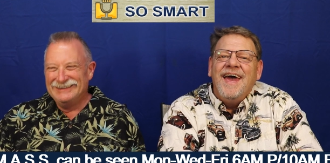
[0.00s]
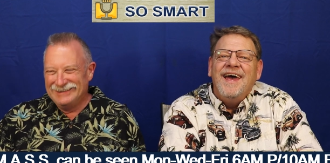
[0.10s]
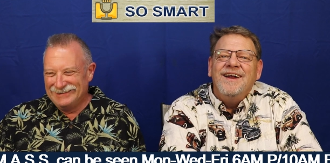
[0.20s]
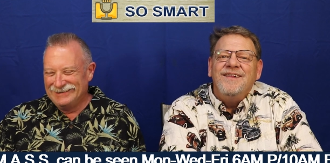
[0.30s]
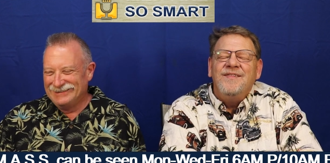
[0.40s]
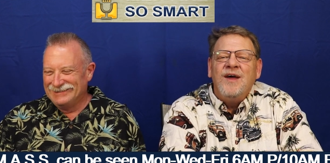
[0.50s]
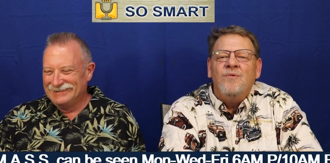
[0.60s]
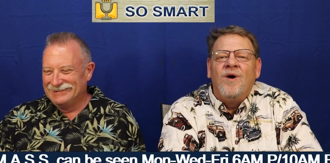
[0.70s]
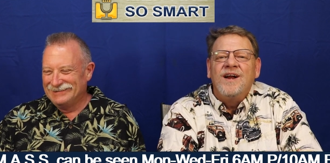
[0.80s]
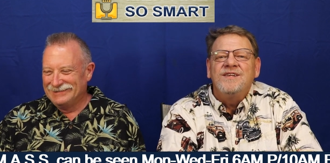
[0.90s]
Speaker 1: and they
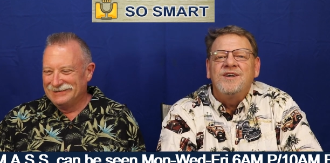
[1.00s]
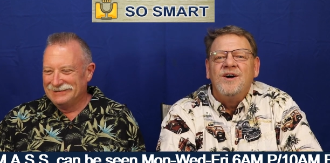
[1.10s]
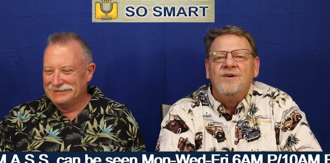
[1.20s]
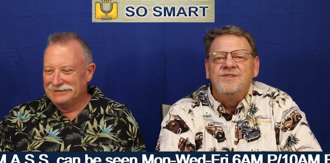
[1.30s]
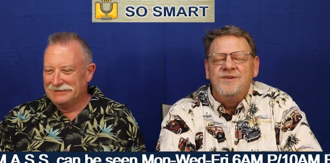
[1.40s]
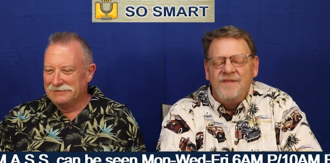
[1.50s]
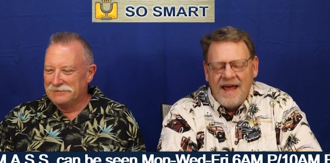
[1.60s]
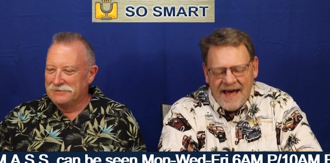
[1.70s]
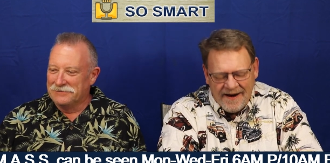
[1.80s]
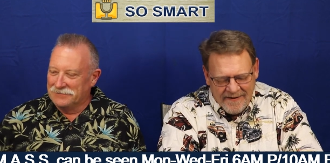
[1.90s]
wanted to go to
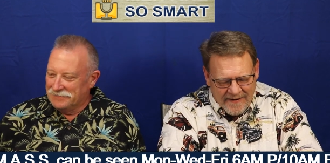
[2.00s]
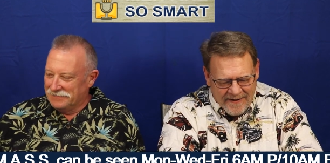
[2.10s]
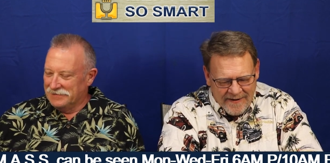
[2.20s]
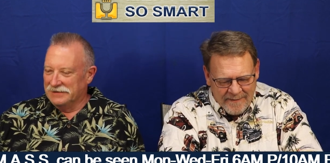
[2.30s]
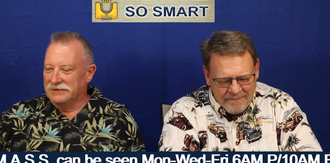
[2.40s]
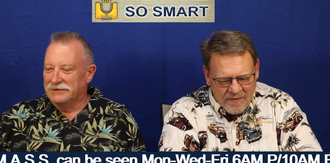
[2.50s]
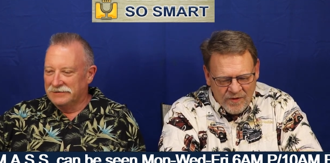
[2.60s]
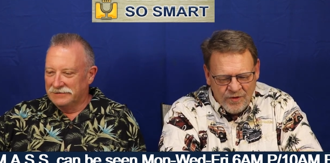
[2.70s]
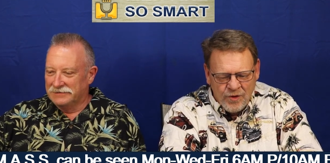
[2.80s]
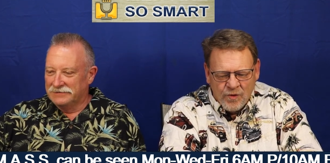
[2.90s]
that um,
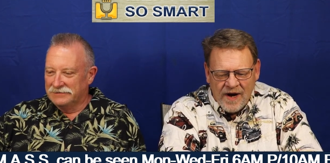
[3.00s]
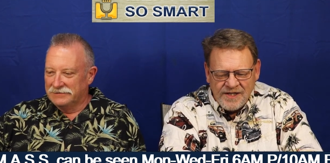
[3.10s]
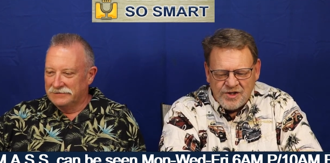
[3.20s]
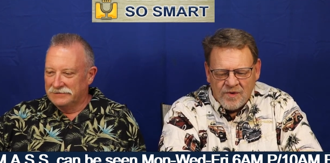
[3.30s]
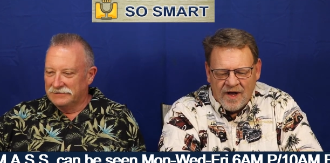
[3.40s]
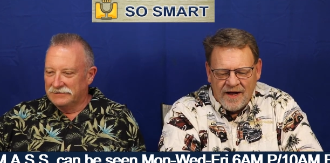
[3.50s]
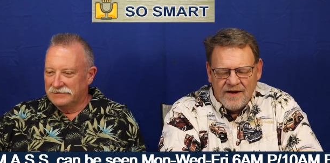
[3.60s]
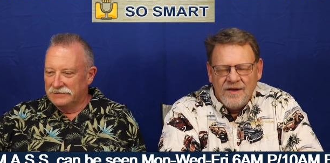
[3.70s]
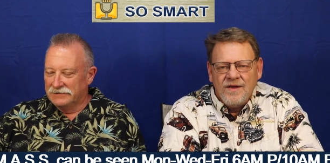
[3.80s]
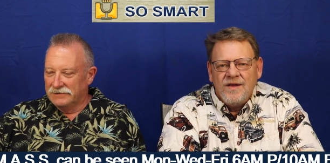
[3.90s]
new
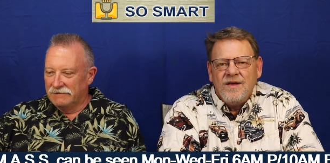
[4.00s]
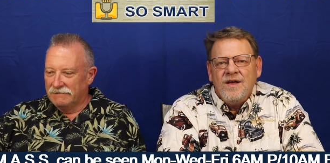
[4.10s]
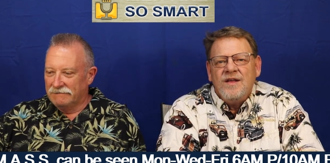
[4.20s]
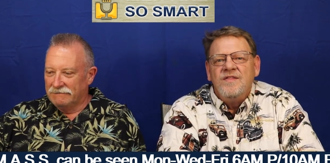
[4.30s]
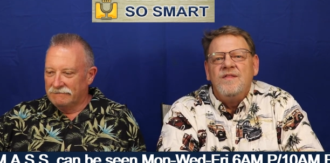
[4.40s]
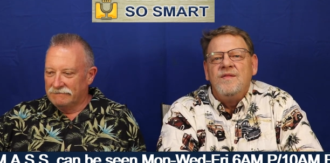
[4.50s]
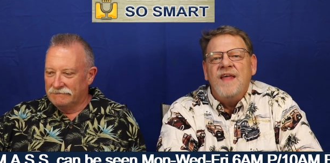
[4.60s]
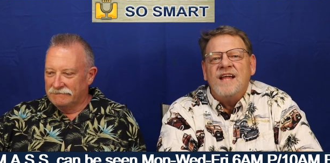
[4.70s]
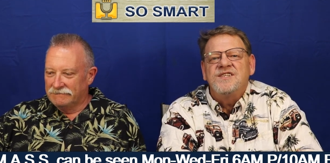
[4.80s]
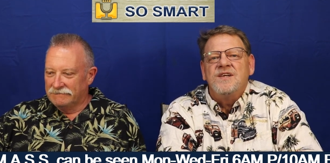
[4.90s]
restaurant
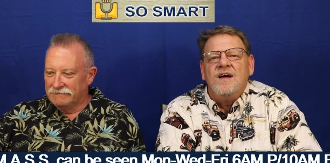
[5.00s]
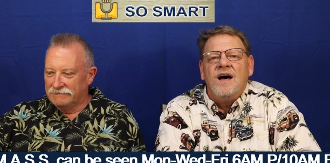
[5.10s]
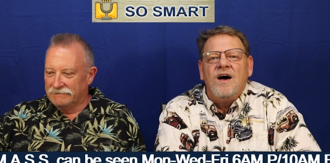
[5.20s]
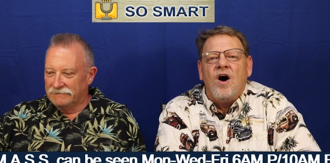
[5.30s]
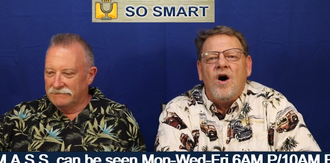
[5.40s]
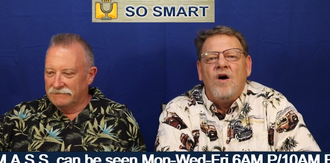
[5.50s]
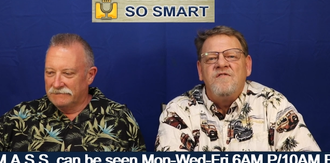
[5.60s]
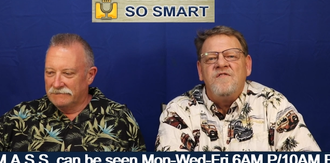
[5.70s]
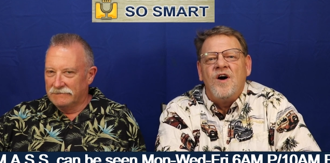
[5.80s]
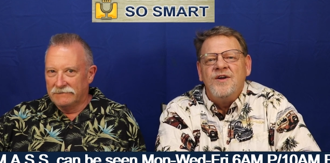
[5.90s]
that's uh,
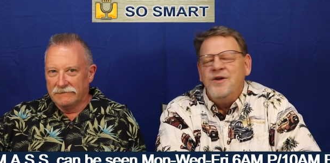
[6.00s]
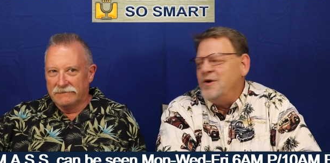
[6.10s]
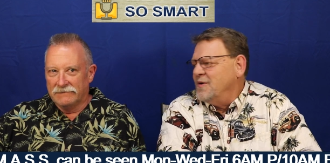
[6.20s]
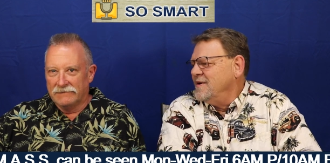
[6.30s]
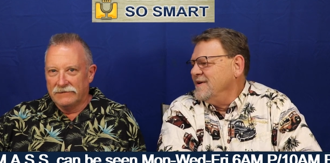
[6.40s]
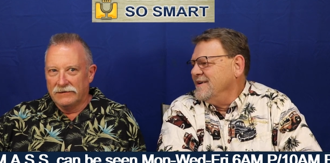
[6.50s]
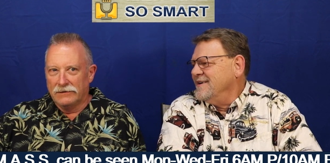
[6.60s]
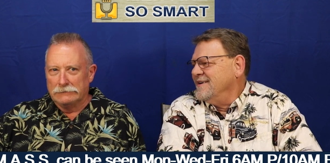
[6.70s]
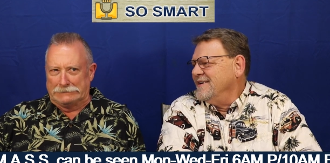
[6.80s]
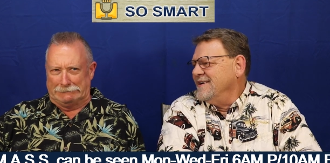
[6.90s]
all fondue.
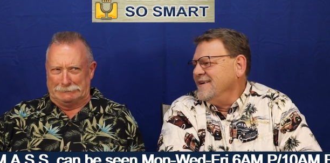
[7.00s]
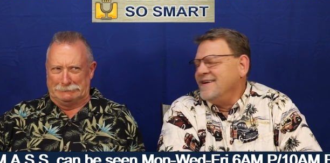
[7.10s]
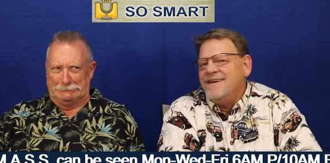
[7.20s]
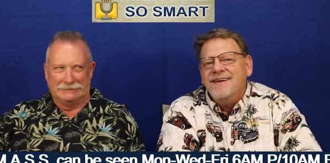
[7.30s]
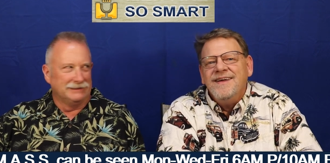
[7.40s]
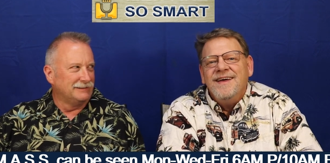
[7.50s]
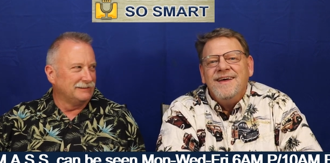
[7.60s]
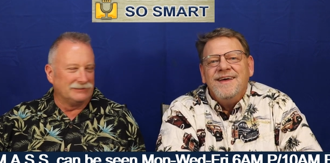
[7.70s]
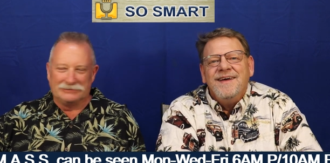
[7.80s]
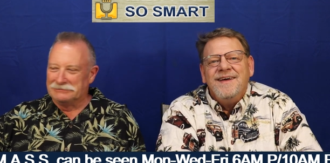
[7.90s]

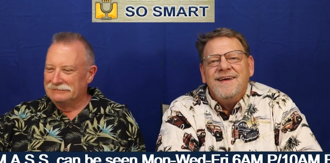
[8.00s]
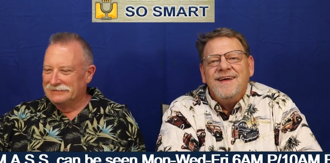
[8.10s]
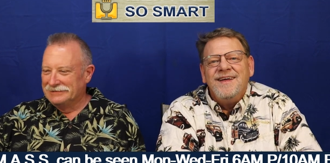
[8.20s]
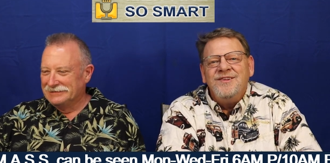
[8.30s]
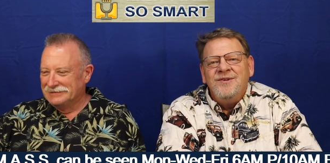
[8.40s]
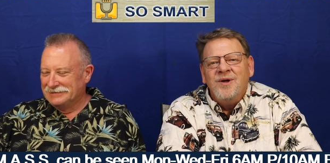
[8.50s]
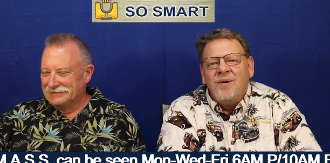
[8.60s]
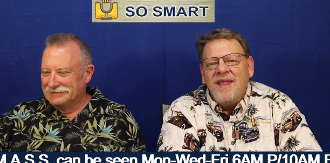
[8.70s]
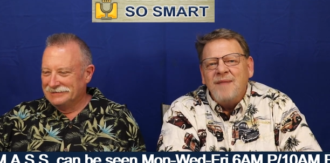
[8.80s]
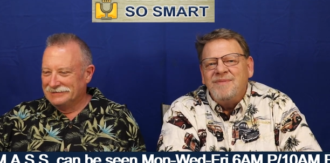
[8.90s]
Oh. Do you
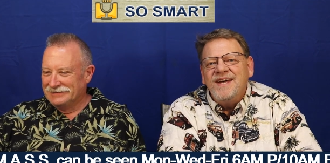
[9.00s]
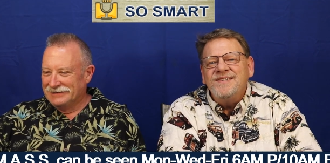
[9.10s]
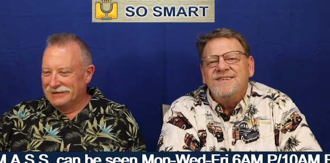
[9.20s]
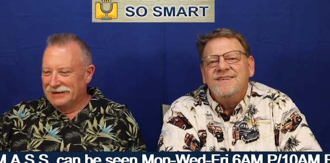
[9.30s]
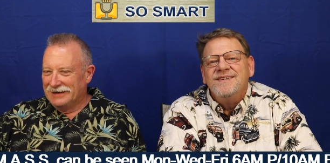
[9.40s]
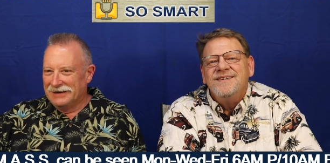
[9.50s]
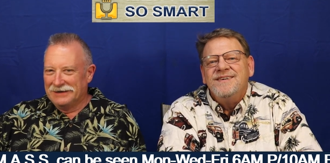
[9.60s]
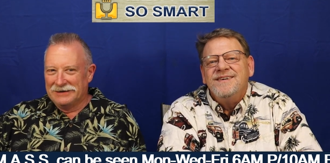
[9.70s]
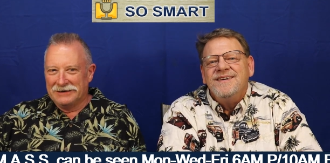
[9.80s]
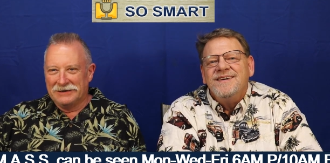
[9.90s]
know that place?
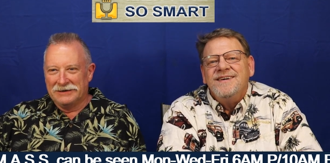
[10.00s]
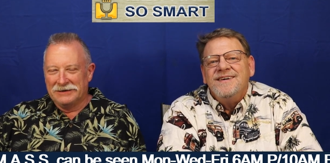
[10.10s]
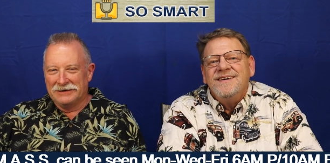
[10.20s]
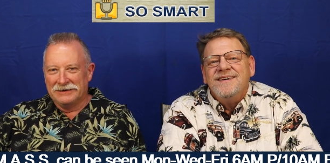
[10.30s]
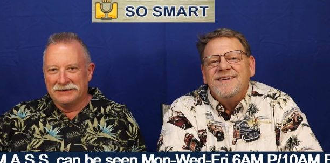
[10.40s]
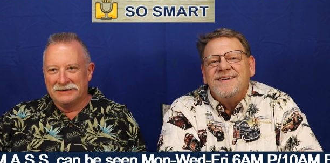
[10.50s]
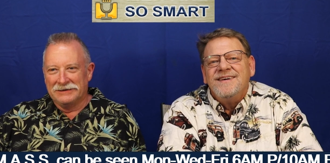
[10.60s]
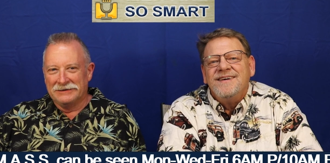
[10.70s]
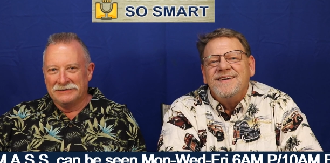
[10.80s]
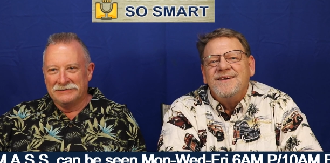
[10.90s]

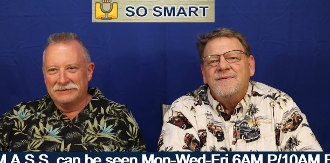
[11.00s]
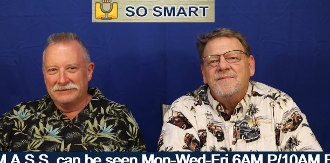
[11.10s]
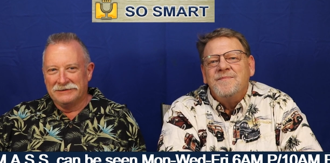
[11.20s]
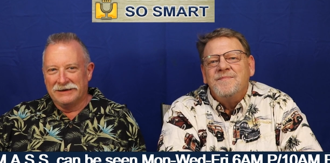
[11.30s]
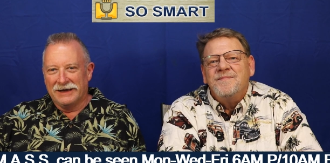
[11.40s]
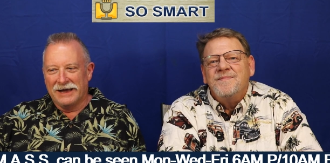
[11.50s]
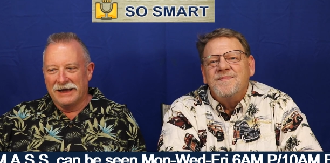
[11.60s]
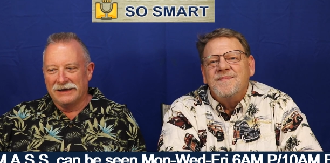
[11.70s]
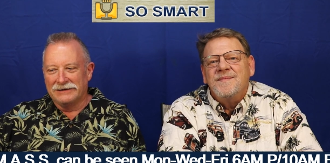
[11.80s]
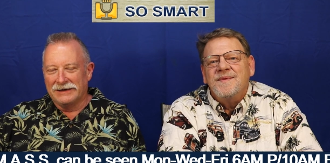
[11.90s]
Uh,
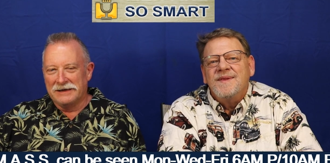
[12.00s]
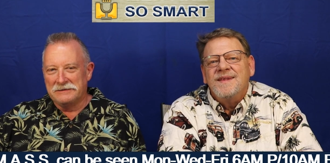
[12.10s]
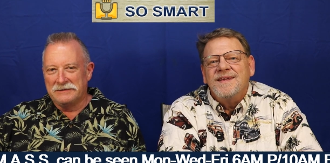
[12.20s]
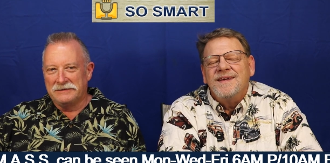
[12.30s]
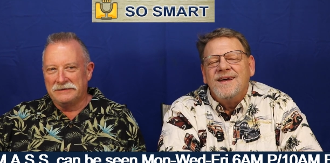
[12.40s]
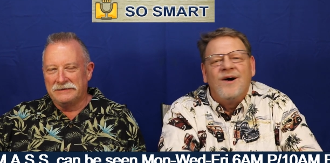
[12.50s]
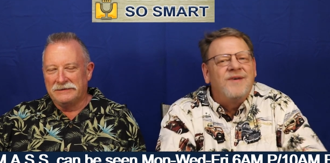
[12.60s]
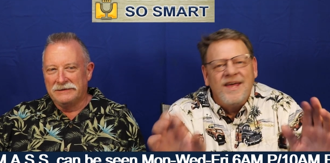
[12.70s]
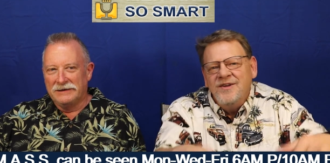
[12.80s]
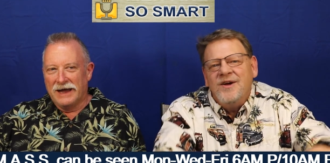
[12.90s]
I.
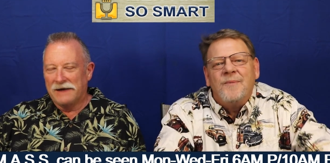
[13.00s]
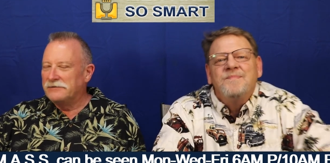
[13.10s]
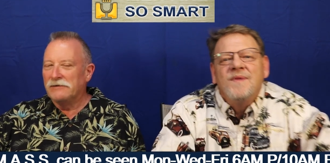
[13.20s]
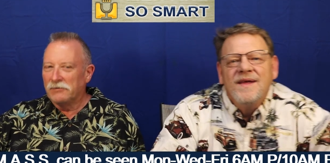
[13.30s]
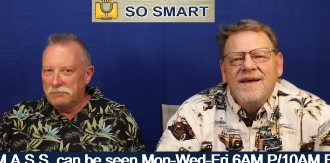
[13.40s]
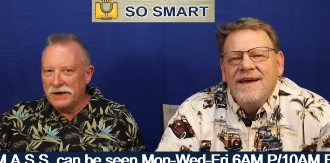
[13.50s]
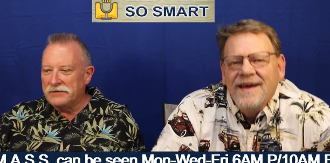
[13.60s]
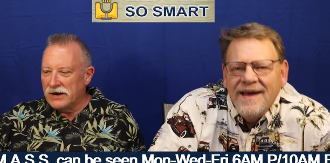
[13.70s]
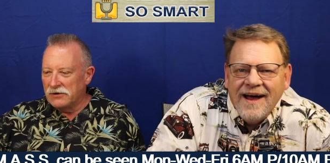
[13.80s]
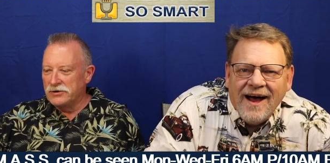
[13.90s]
Okay, you don't. I've never
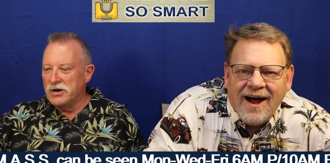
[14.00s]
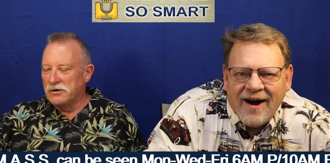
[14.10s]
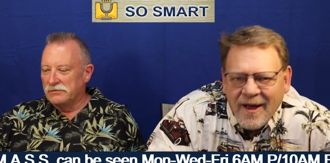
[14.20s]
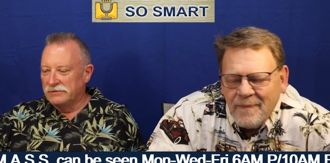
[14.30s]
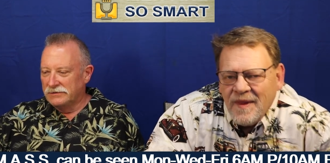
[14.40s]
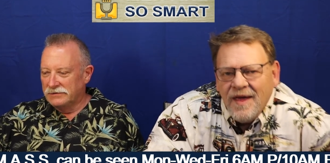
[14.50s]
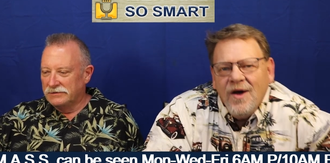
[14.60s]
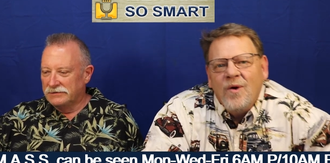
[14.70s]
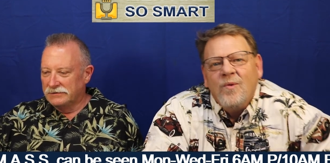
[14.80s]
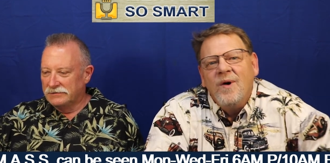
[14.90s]
been there. No. All right.
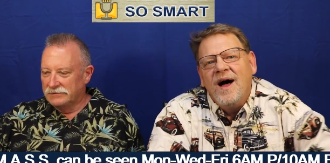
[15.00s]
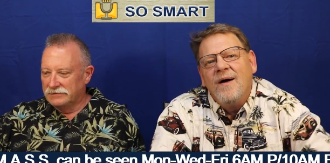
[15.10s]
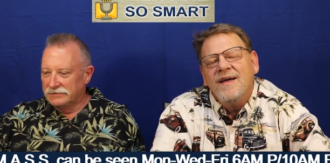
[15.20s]
Well,